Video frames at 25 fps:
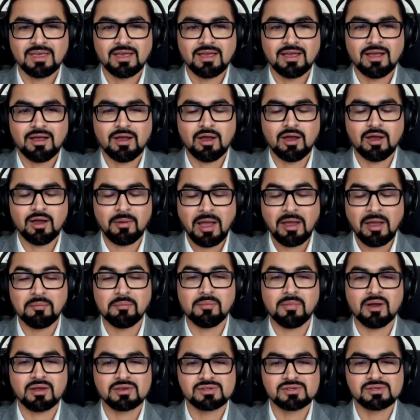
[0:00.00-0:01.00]
I'm
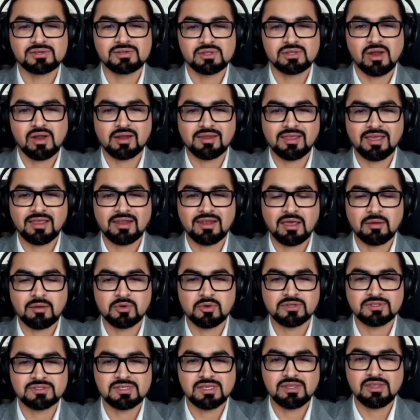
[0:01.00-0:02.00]
Akshat Rathi, and I'm a
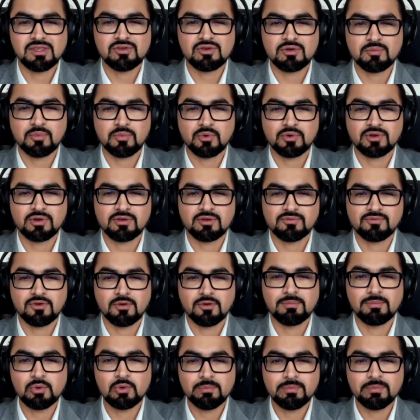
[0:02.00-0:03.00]
senior reporter for
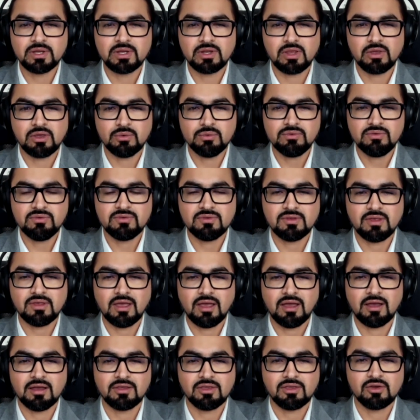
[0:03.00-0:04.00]
Bloomberg News
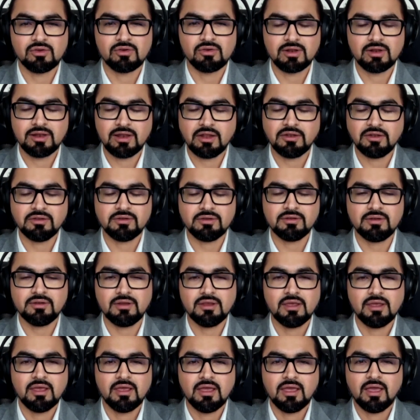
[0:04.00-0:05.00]
here in London.
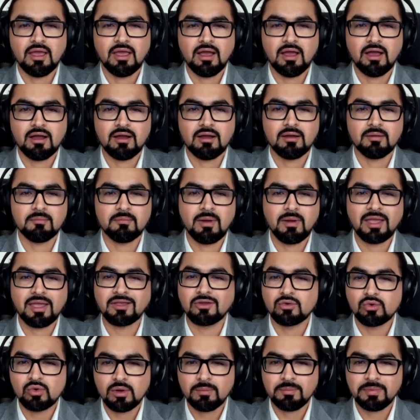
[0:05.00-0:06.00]
I
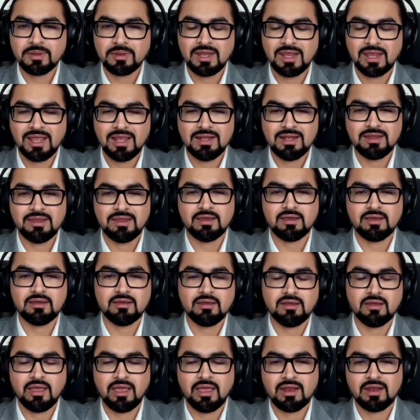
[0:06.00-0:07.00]
grew up in
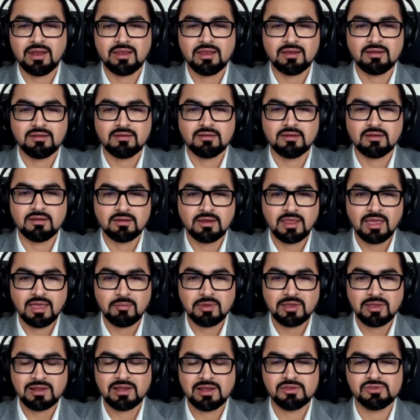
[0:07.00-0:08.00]
India, and I did
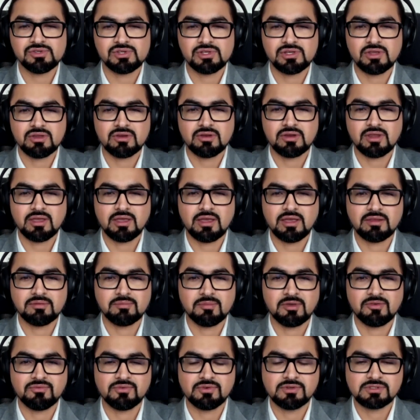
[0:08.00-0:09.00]
chemical engineering as
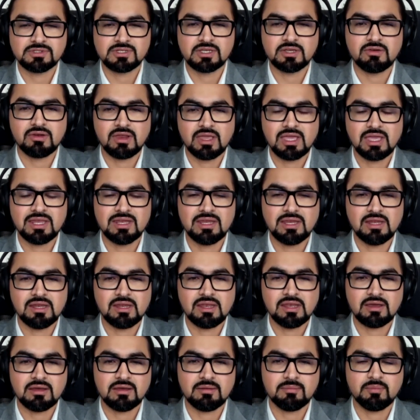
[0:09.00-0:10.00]
my first degree in
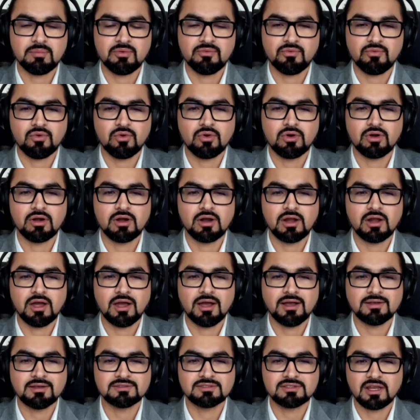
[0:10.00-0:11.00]
India before
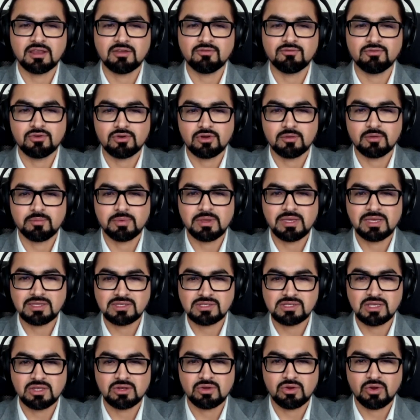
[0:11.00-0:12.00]
studying for a
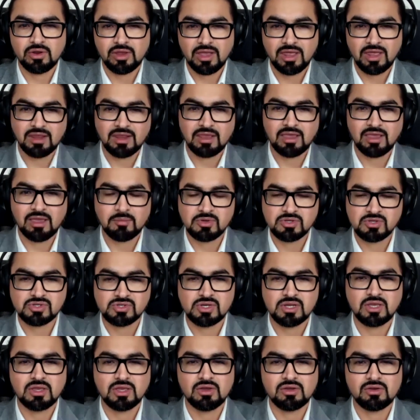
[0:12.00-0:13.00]
PhD in organic chemistry
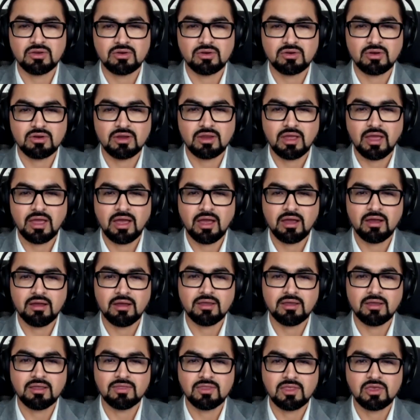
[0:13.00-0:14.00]
here
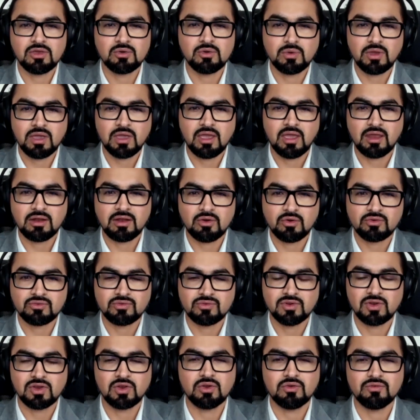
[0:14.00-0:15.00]
in the UK at
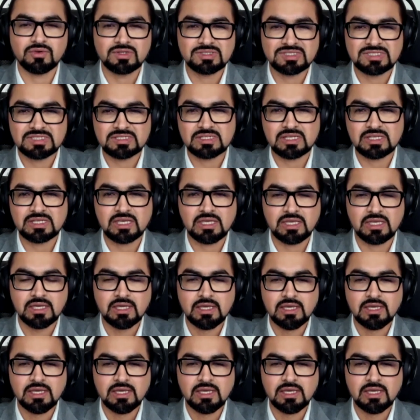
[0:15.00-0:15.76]
Oxford University.